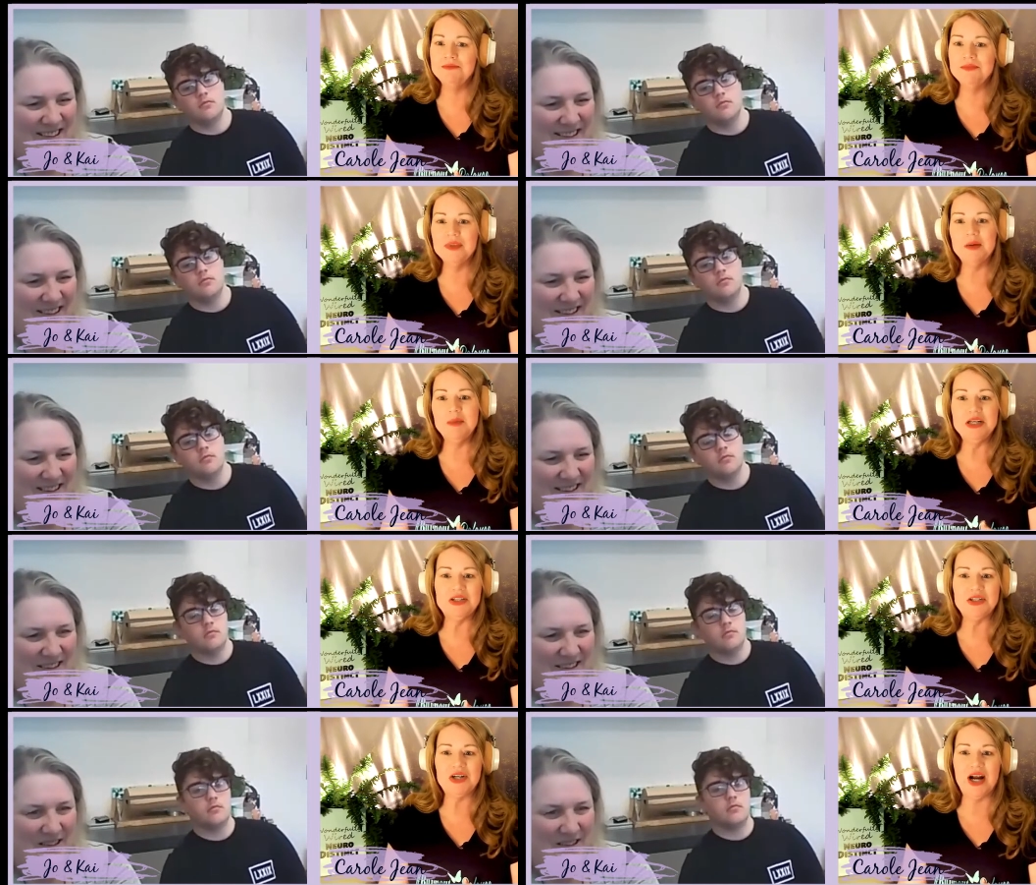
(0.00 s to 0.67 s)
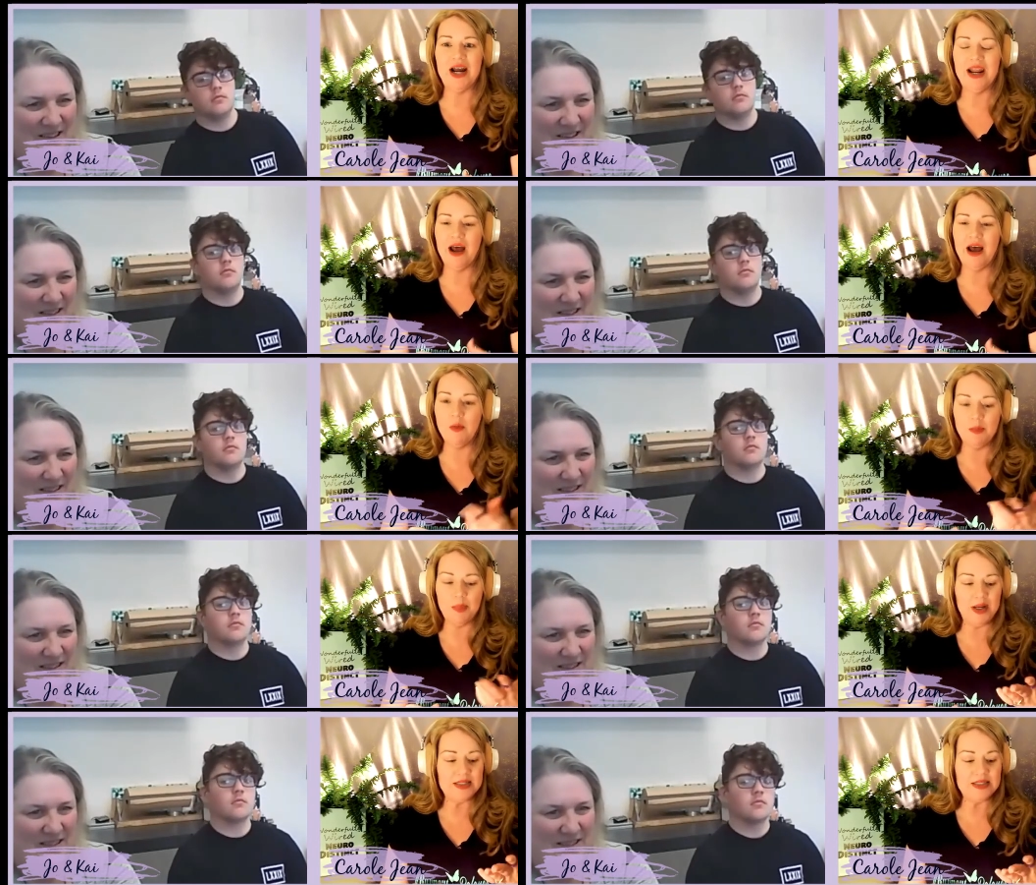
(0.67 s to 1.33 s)
Speaker 1: let me just try it
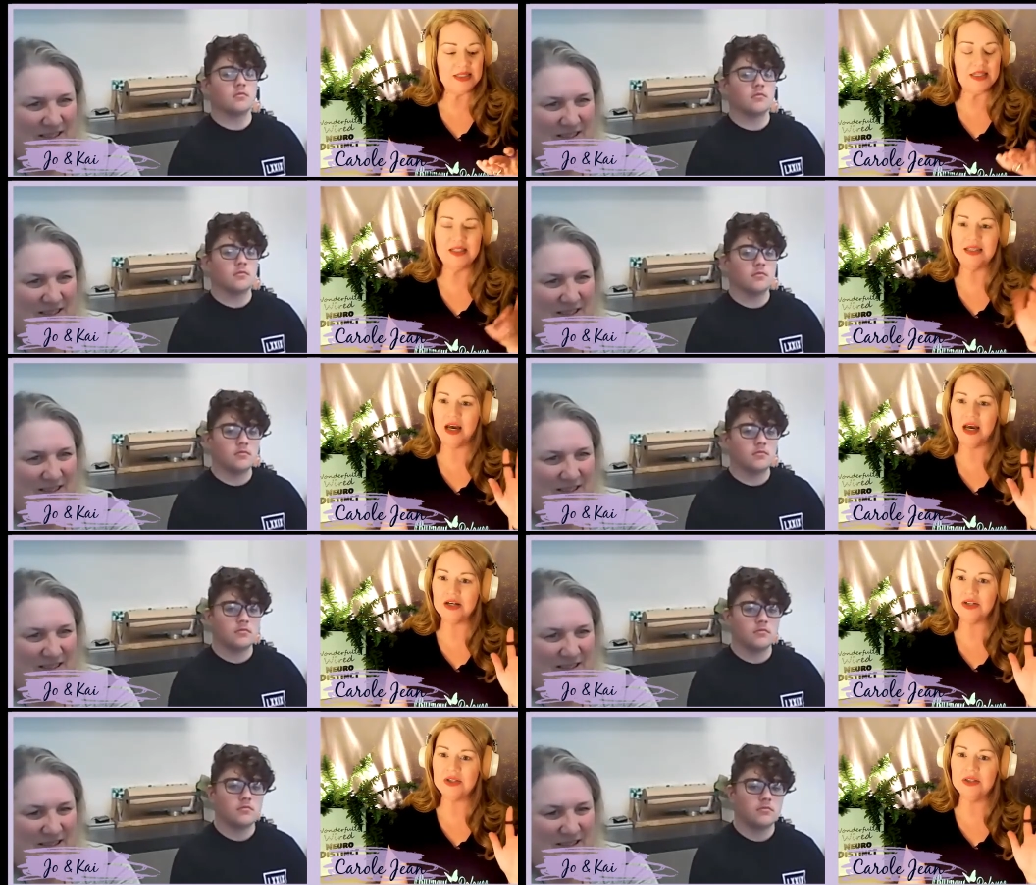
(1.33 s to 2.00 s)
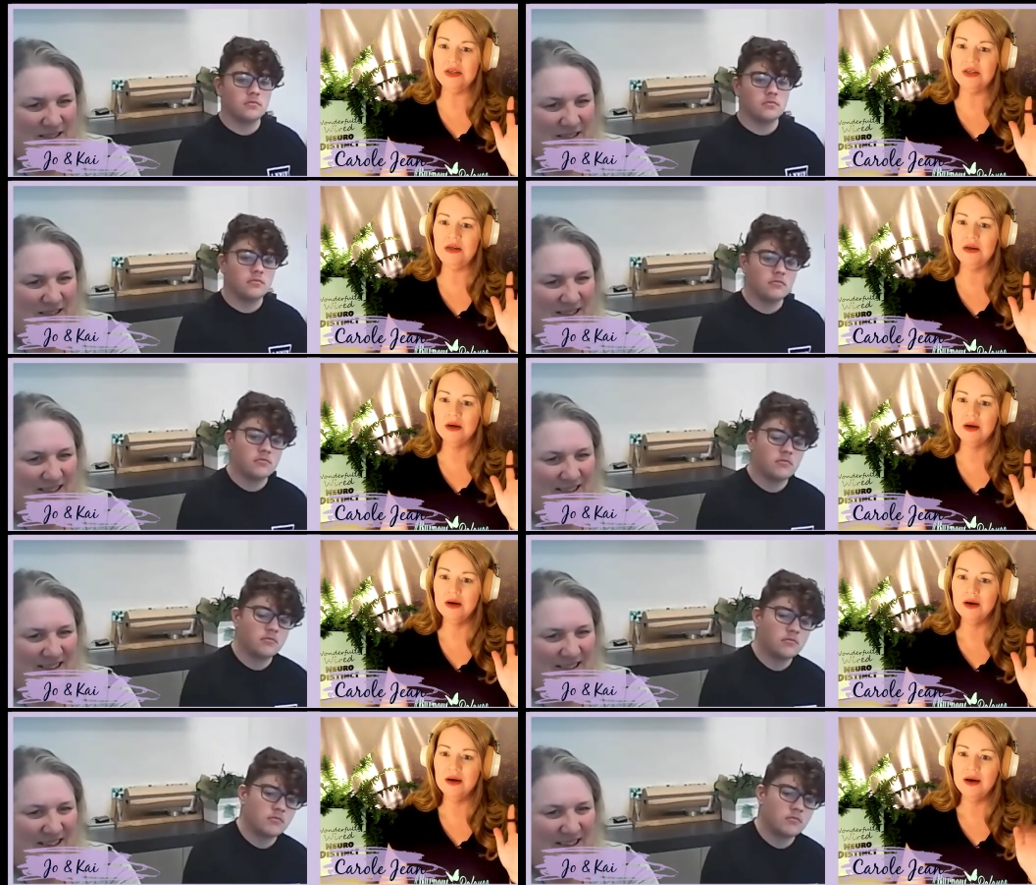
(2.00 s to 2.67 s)
out. But it's actually.
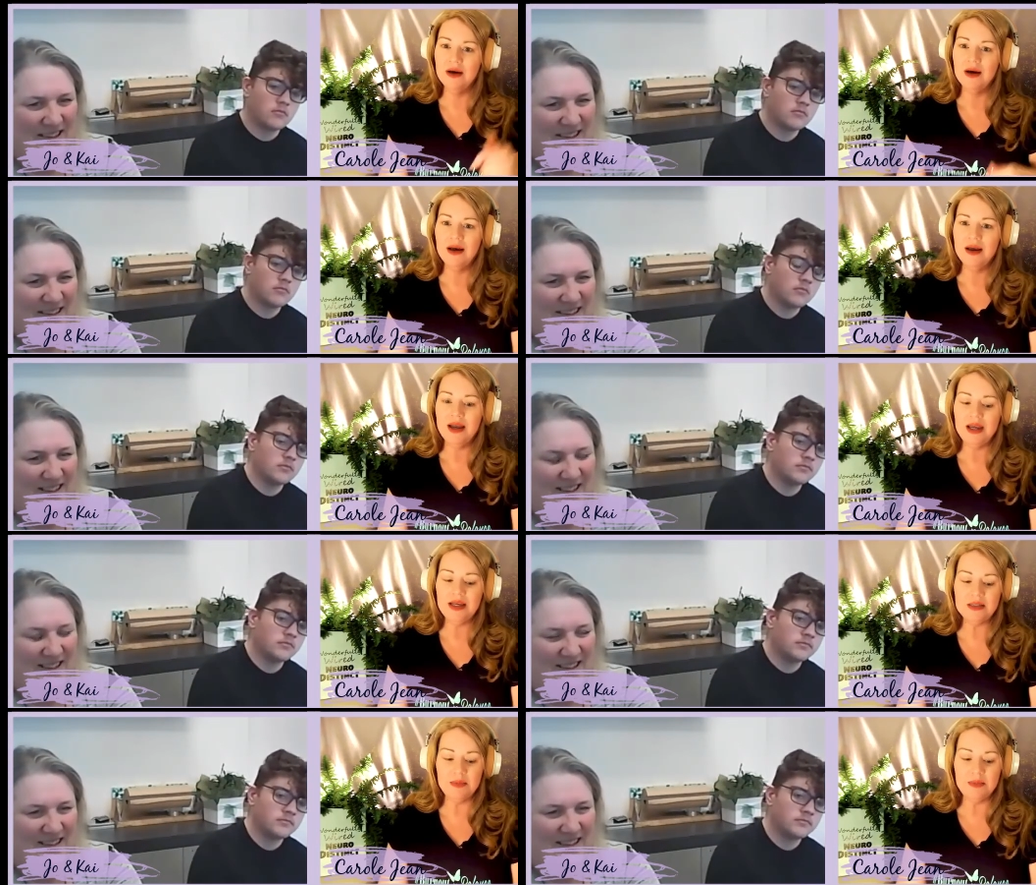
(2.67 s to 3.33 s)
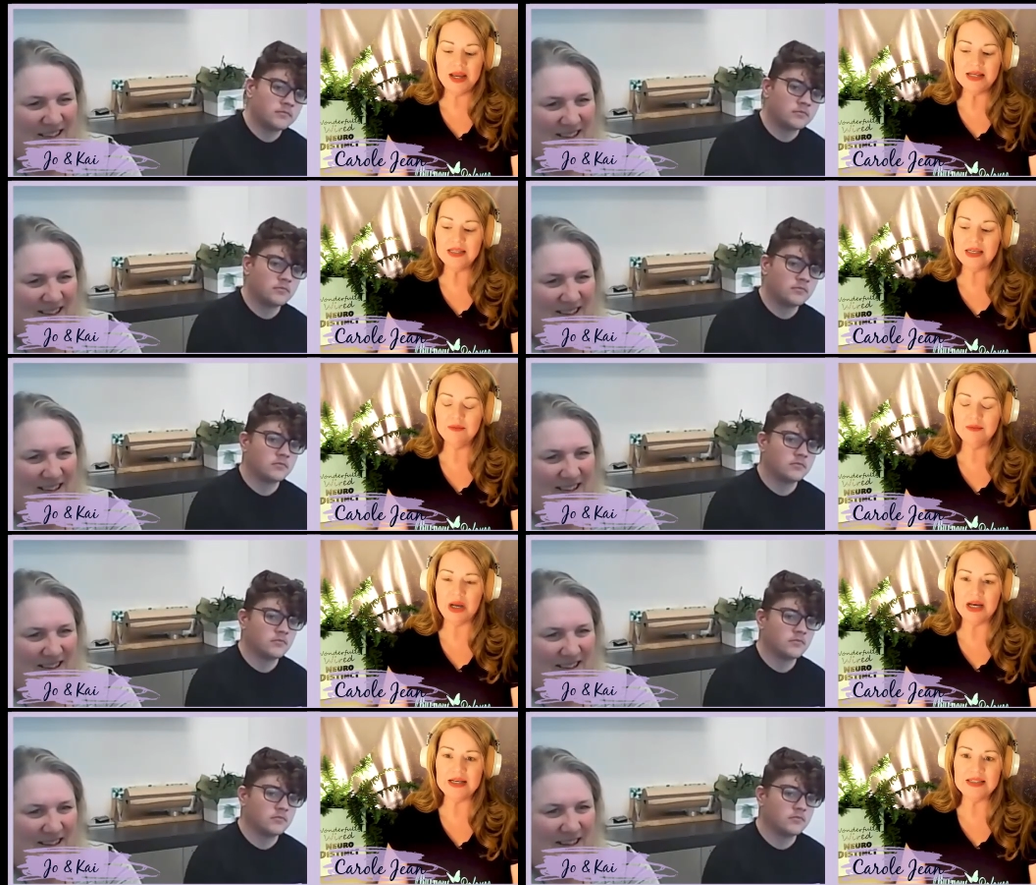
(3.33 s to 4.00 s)
It's
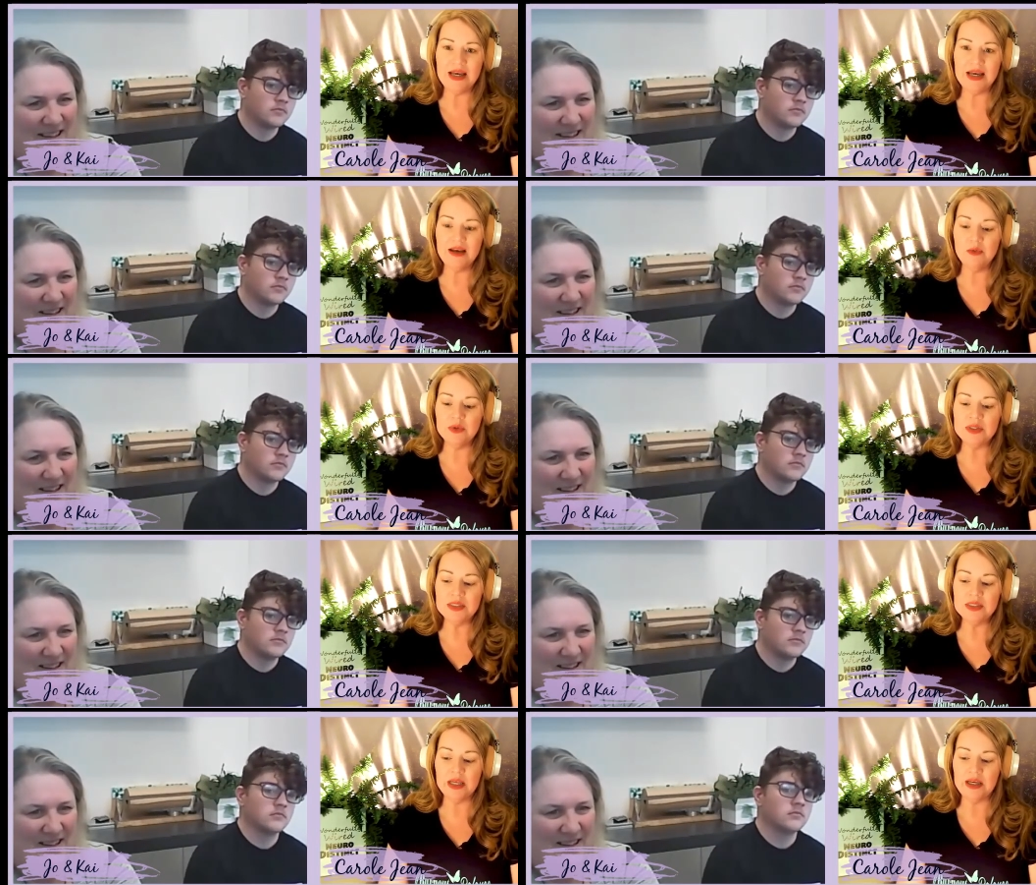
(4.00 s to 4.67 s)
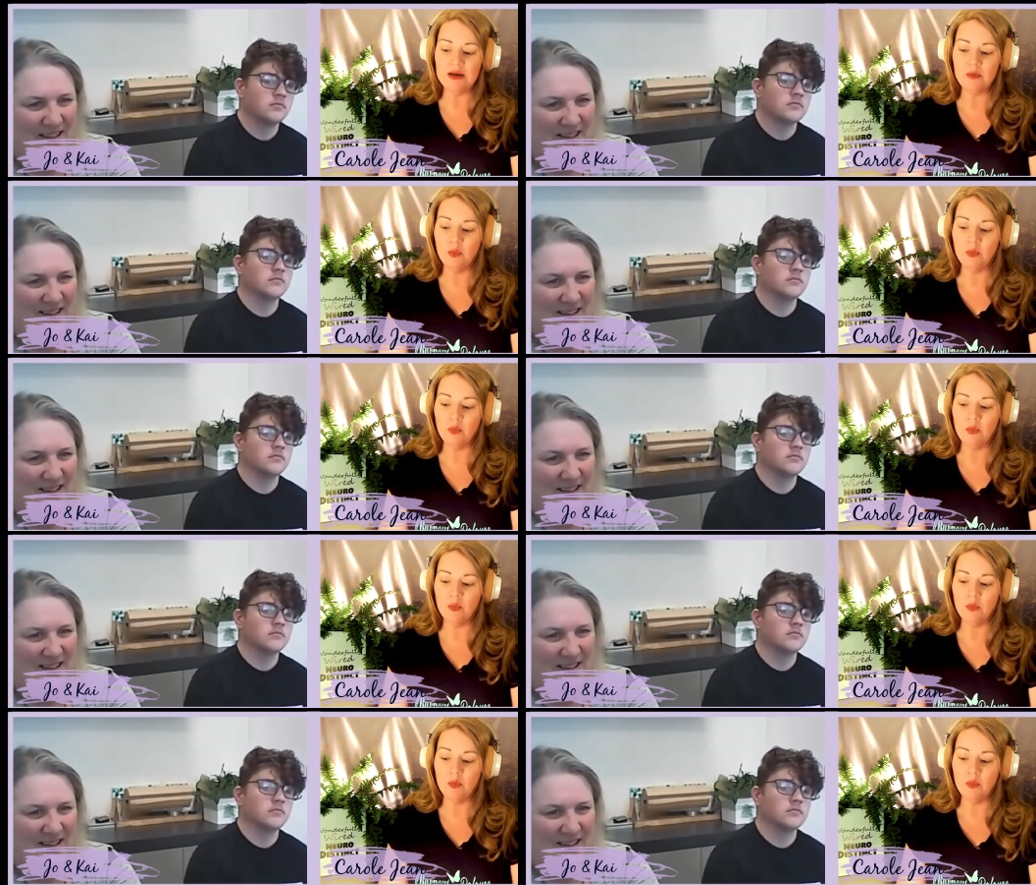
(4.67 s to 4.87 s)
amazing because it was like,